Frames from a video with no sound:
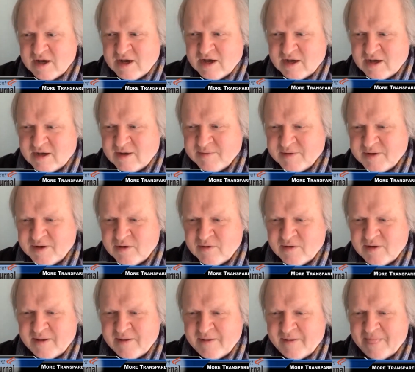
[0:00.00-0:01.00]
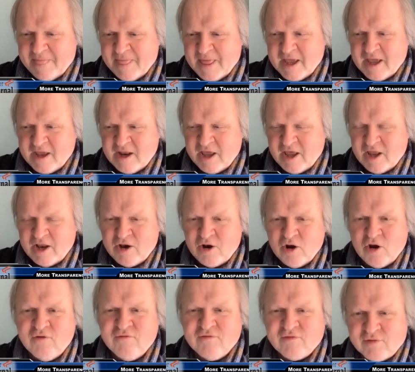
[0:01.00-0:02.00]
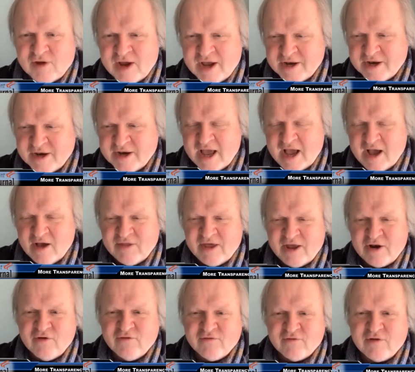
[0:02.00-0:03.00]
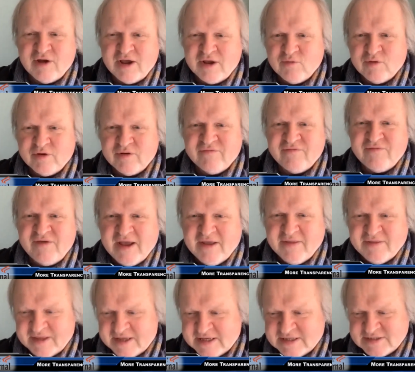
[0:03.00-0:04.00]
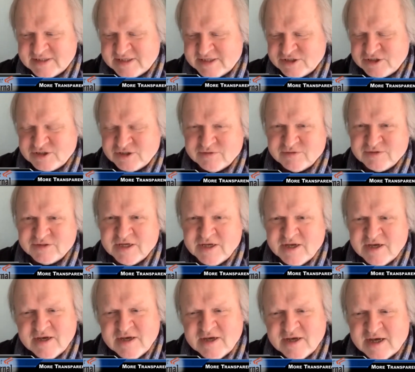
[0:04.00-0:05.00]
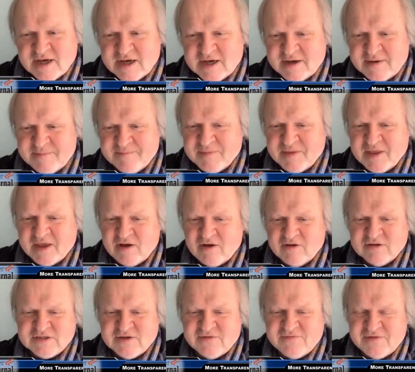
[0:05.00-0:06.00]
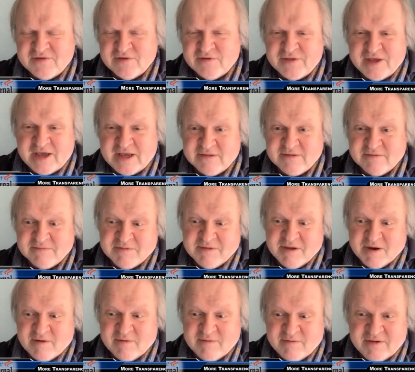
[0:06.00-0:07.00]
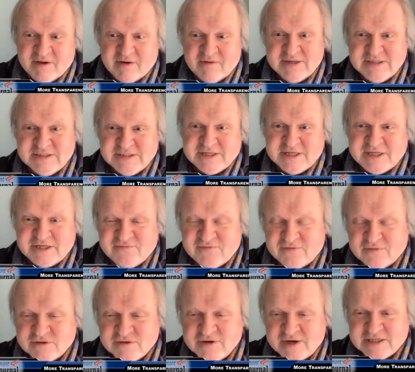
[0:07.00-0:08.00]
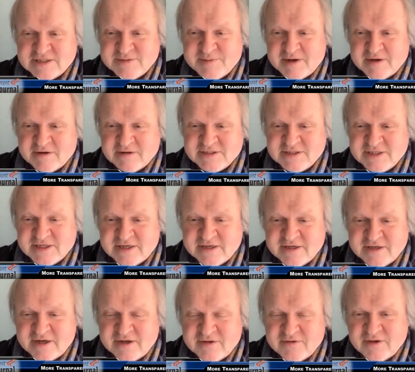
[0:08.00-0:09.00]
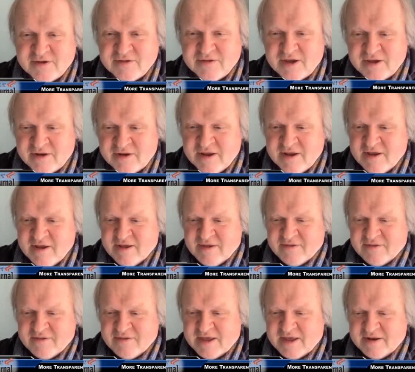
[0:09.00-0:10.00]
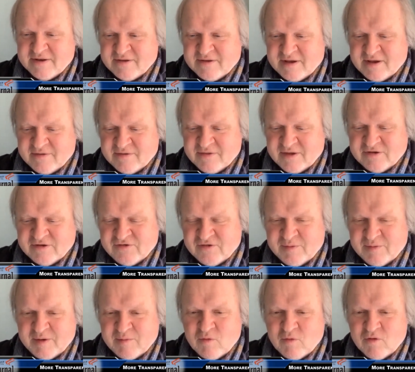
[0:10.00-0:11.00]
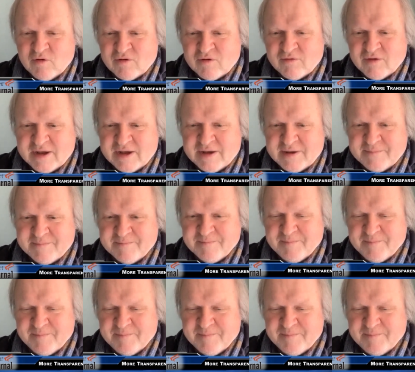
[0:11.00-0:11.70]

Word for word: um, you know, a, a, an override and how that override would affect these issues. Um, they also feel that there there is a need for transparency, you know, that that uh, they should be more, um,